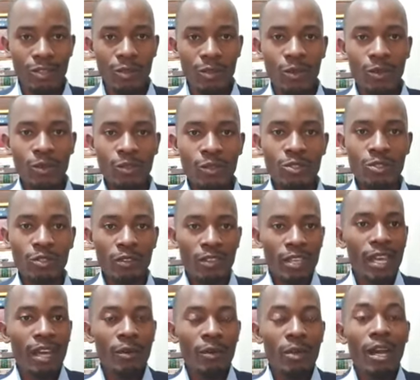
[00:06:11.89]
So there
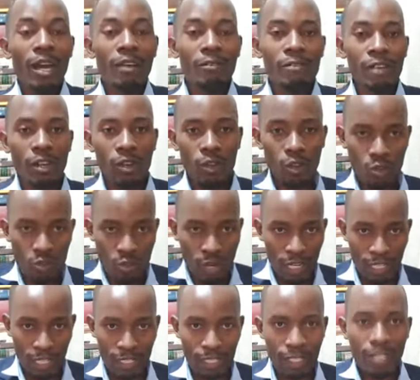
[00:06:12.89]
we have a contract.
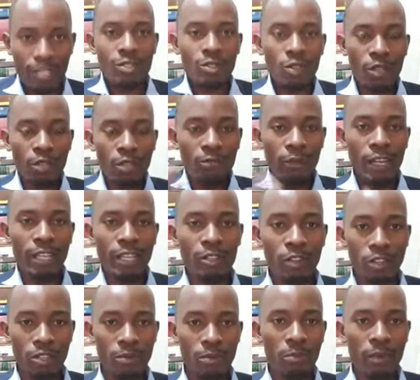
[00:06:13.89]
So if I don't
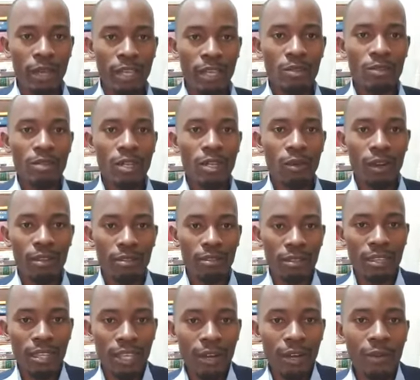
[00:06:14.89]
pay you the
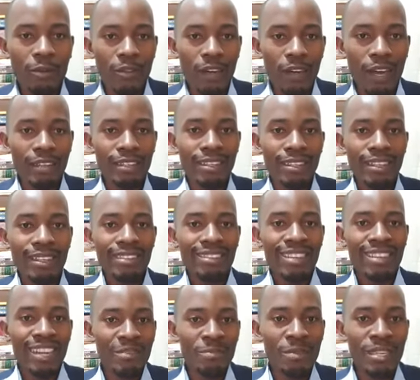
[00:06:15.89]
1,000, that
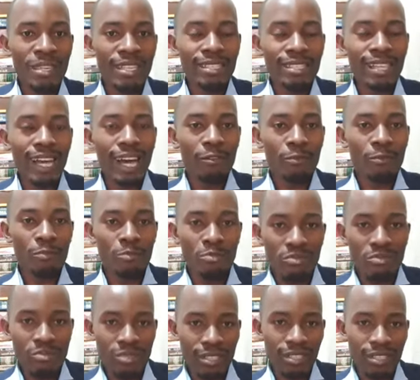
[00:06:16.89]
means I've
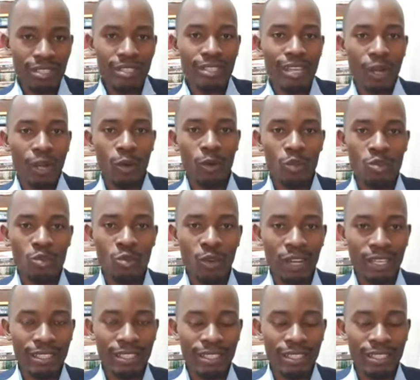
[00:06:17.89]
breached the contract.